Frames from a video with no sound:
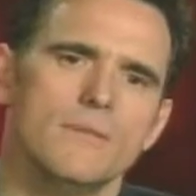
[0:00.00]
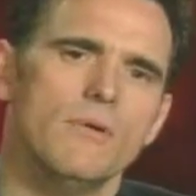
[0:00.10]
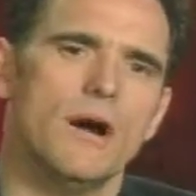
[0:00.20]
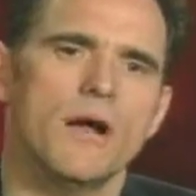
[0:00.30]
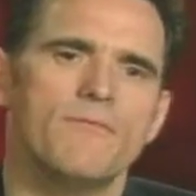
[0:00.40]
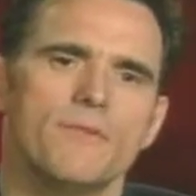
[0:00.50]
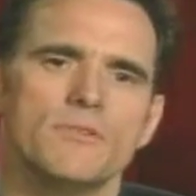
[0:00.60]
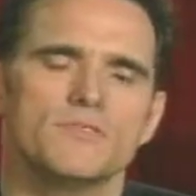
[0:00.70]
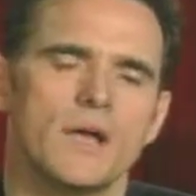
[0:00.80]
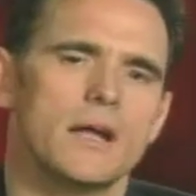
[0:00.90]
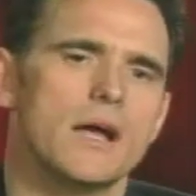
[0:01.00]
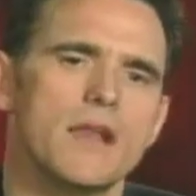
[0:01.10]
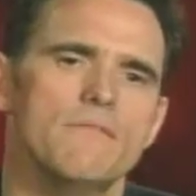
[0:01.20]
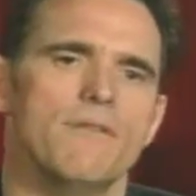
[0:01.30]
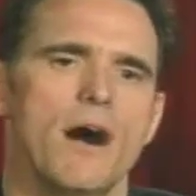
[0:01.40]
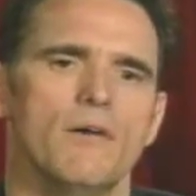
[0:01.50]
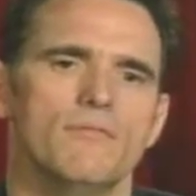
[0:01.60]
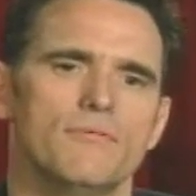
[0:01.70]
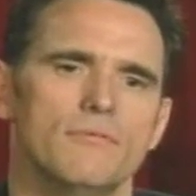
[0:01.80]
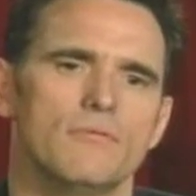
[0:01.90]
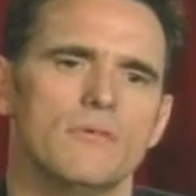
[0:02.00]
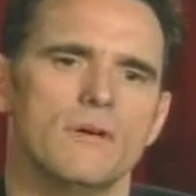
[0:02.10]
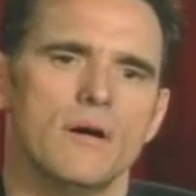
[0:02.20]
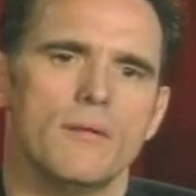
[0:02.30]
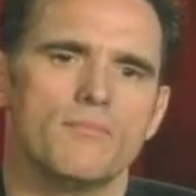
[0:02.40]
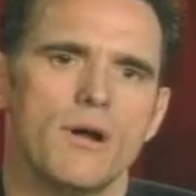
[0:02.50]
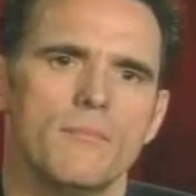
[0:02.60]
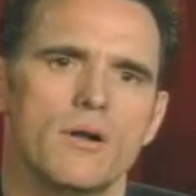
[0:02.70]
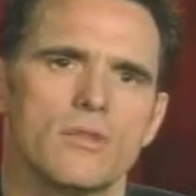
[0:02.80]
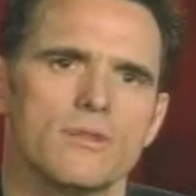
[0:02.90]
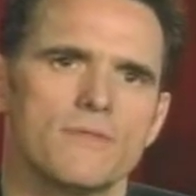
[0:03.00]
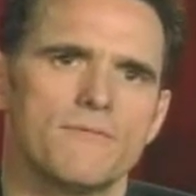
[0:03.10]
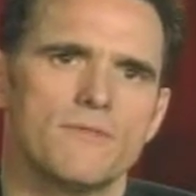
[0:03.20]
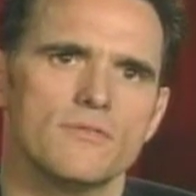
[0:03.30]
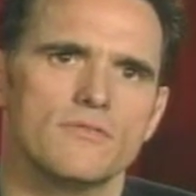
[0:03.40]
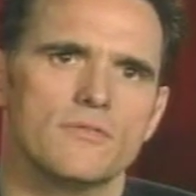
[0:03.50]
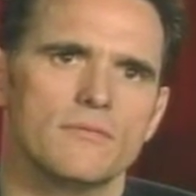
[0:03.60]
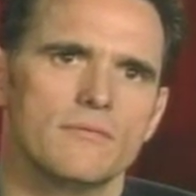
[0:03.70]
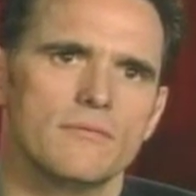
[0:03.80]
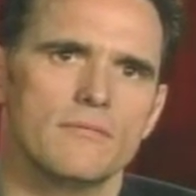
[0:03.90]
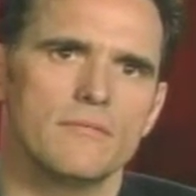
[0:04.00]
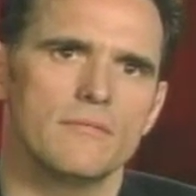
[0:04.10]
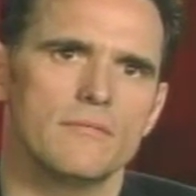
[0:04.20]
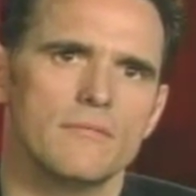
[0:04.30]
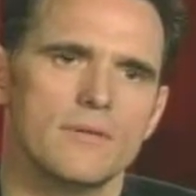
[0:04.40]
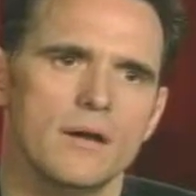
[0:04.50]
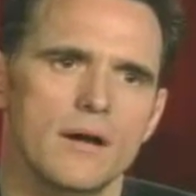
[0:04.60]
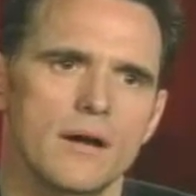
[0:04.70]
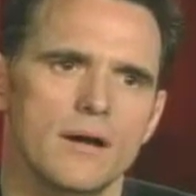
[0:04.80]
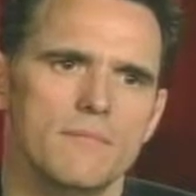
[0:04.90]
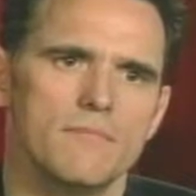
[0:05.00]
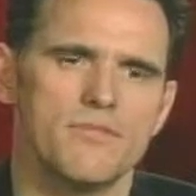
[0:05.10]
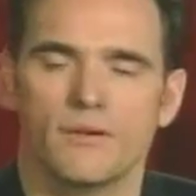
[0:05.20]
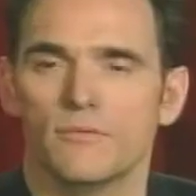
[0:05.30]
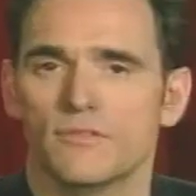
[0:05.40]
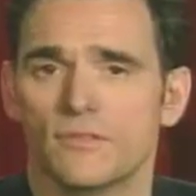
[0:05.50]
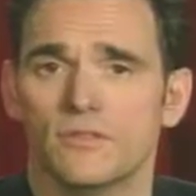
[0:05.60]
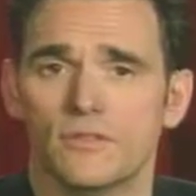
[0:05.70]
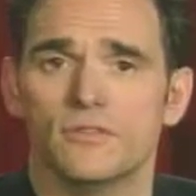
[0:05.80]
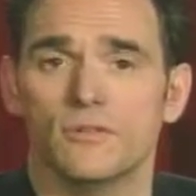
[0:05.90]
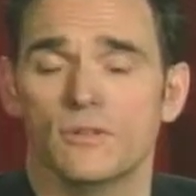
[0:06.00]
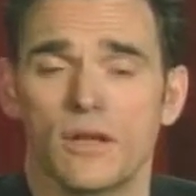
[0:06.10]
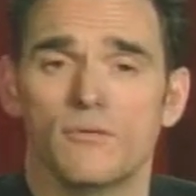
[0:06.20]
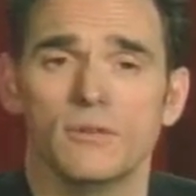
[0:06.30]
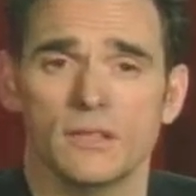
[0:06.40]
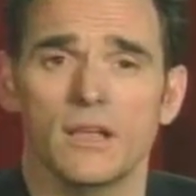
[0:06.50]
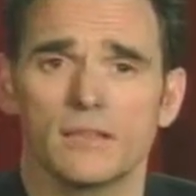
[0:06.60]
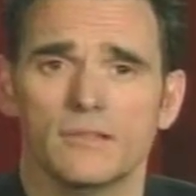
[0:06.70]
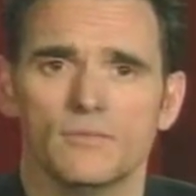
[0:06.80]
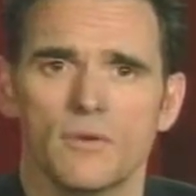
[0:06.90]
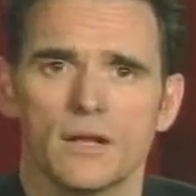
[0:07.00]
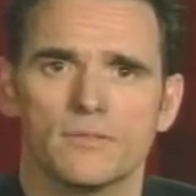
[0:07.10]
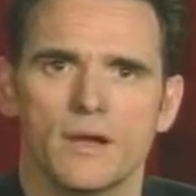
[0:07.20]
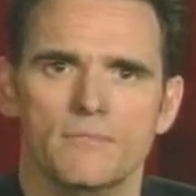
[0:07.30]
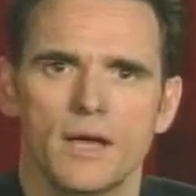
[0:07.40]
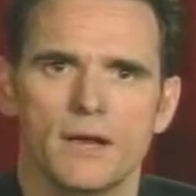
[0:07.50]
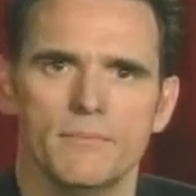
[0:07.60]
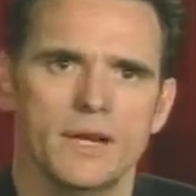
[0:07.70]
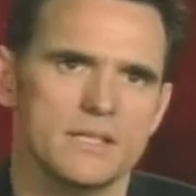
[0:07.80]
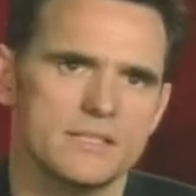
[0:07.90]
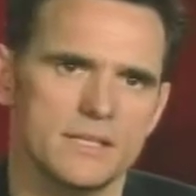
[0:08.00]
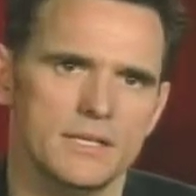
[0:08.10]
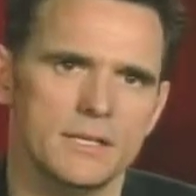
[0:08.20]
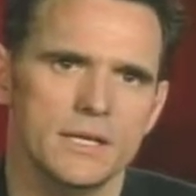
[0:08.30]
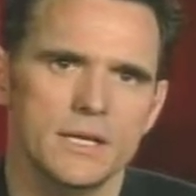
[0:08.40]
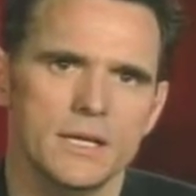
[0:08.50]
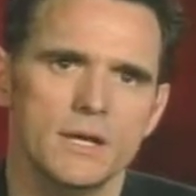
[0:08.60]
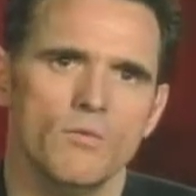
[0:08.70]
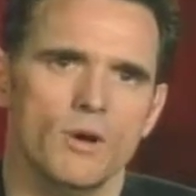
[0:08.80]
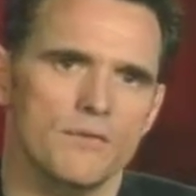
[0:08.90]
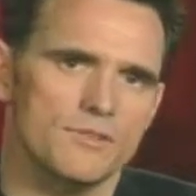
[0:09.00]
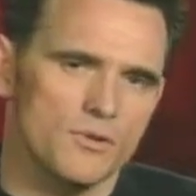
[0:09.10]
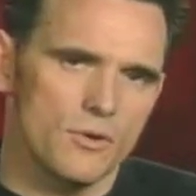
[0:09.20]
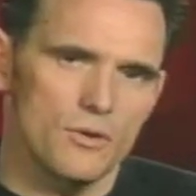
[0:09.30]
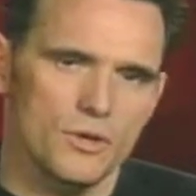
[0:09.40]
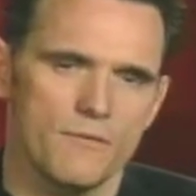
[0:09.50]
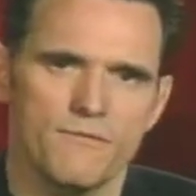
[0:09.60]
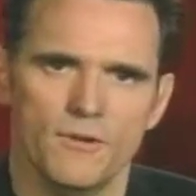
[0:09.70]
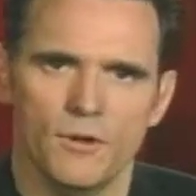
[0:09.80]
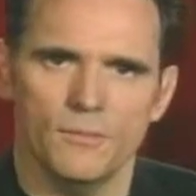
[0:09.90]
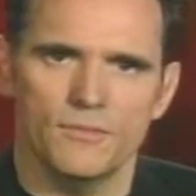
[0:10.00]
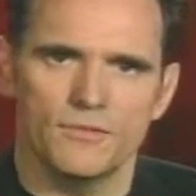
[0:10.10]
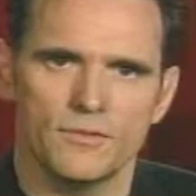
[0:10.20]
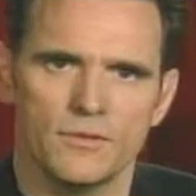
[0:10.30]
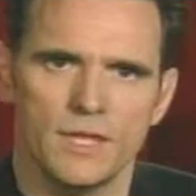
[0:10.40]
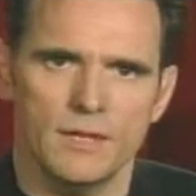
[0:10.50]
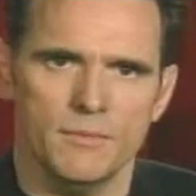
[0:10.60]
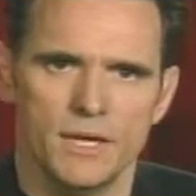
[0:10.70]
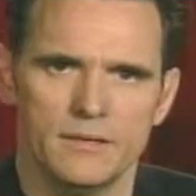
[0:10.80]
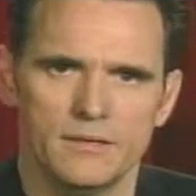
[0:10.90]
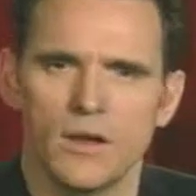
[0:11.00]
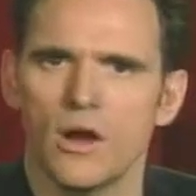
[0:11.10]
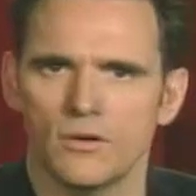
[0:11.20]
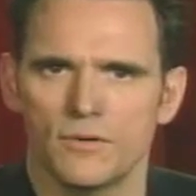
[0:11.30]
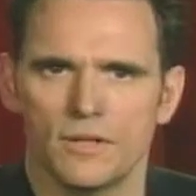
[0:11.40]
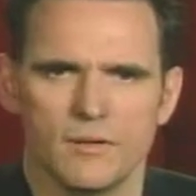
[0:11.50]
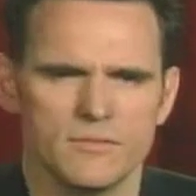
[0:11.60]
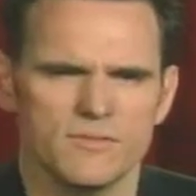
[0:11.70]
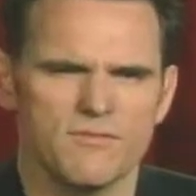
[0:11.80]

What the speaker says: Well, I got involved primarily the first thing was that I really liked the director. I'd met him and I'd seen one of his earlier films that he made in Hungary that was